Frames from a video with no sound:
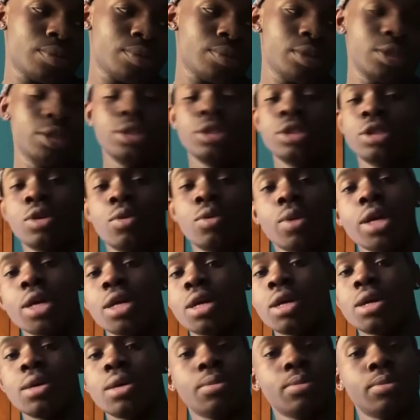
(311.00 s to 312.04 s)
You need to
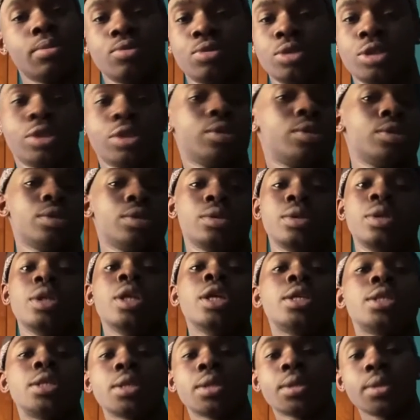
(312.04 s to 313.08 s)
wake up and just
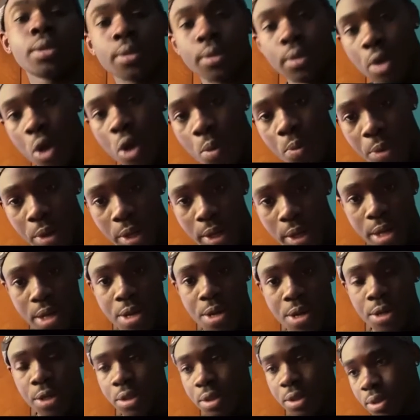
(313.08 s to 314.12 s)
listen, open their
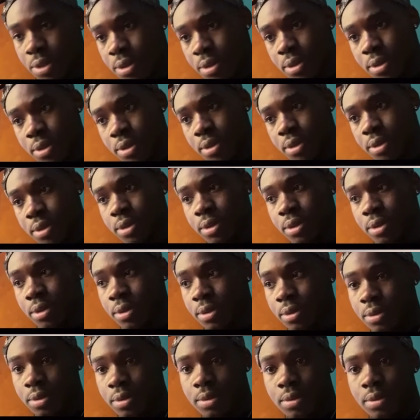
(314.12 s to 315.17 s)
ear.
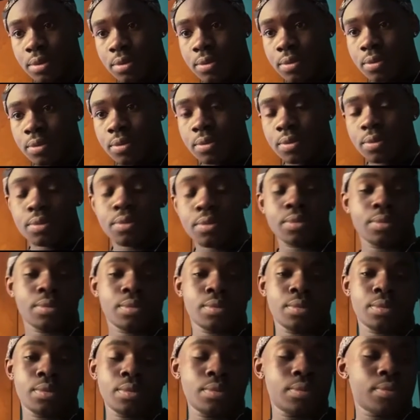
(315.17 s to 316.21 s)
Like my,
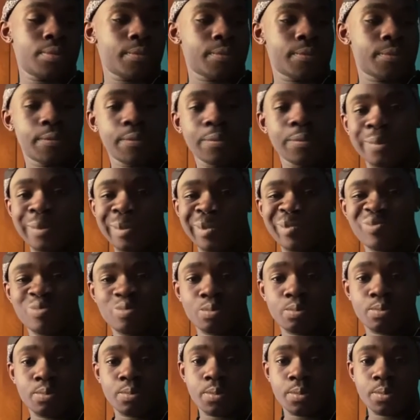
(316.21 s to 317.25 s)
my channel is
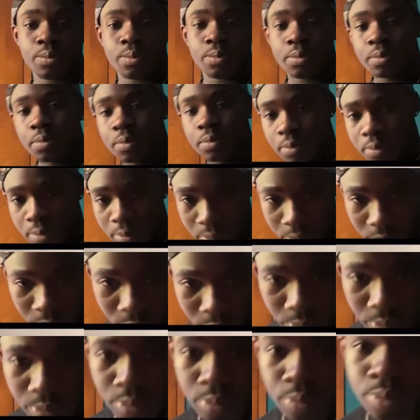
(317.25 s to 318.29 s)
growing like pretty
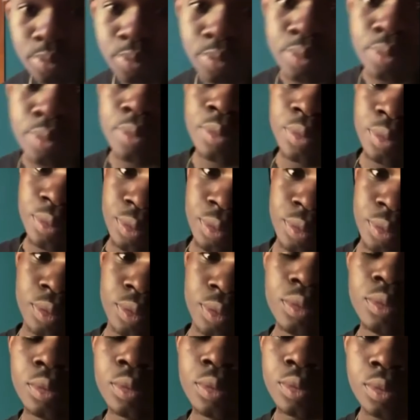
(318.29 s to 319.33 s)
fast, but
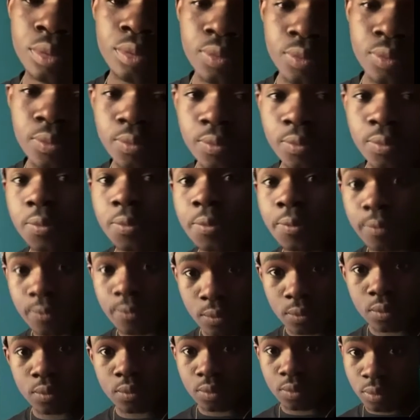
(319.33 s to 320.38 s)
like it, it
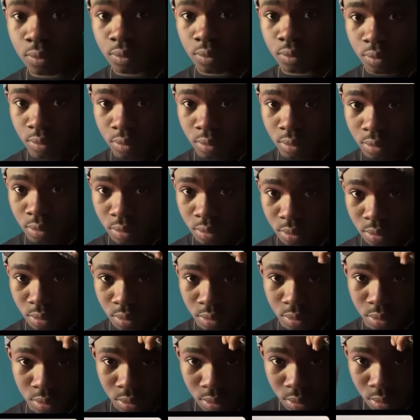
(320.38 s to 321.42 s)
should definitely be like
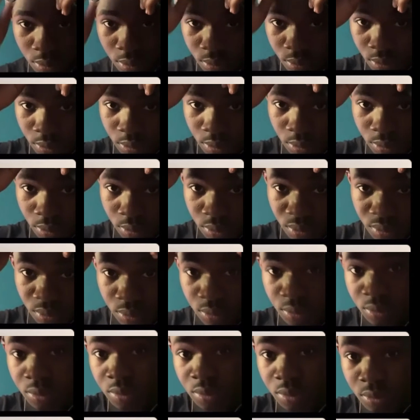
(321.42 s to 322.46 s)

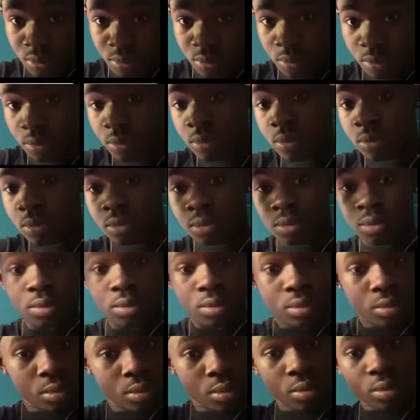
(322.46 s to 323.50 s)
zooming up there.
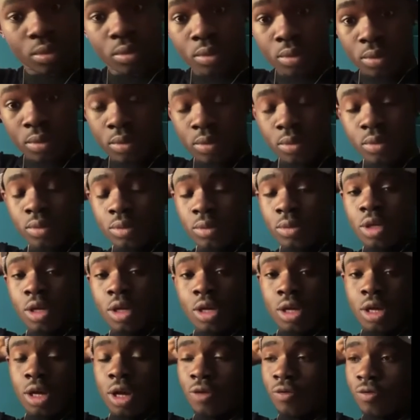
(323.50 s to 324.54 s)

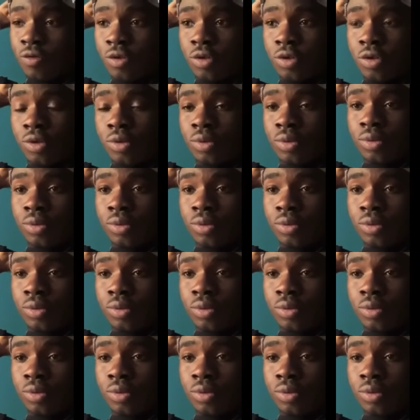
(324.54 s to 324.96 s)
Yeah, I feel you.